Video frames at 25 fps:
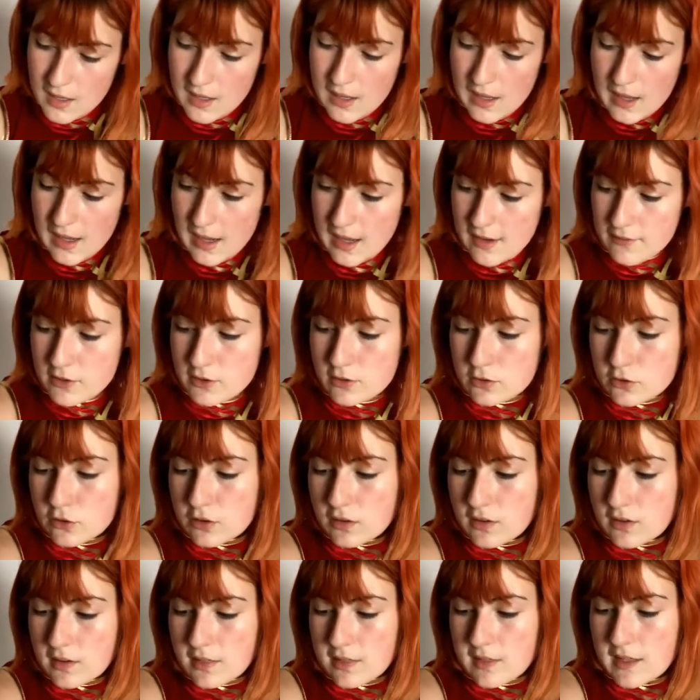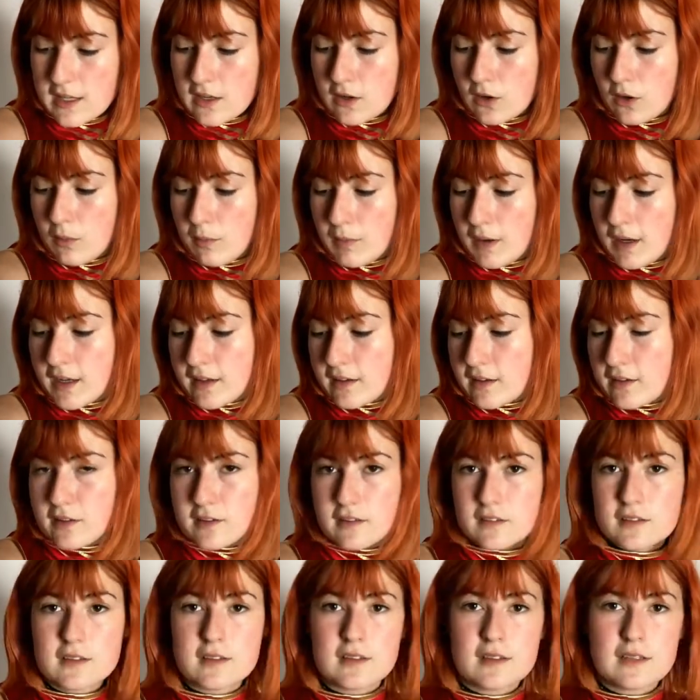I haven't done the thing up
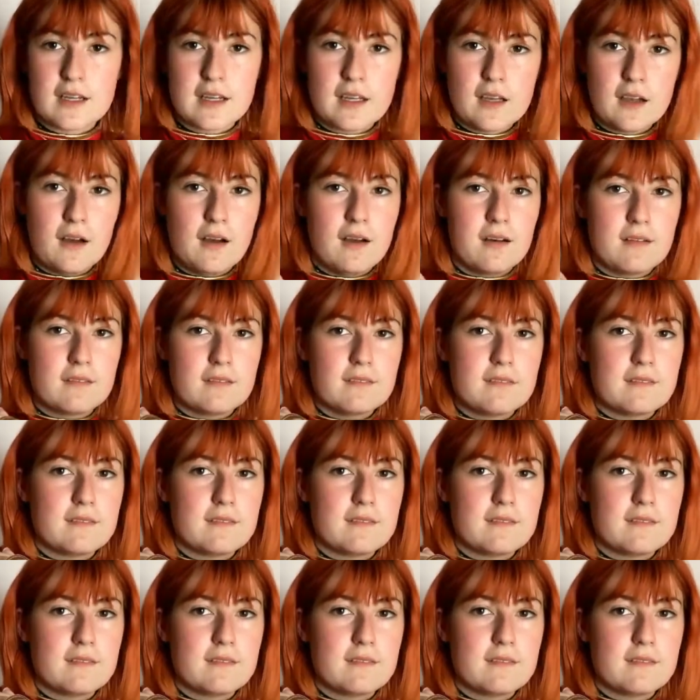because I can't.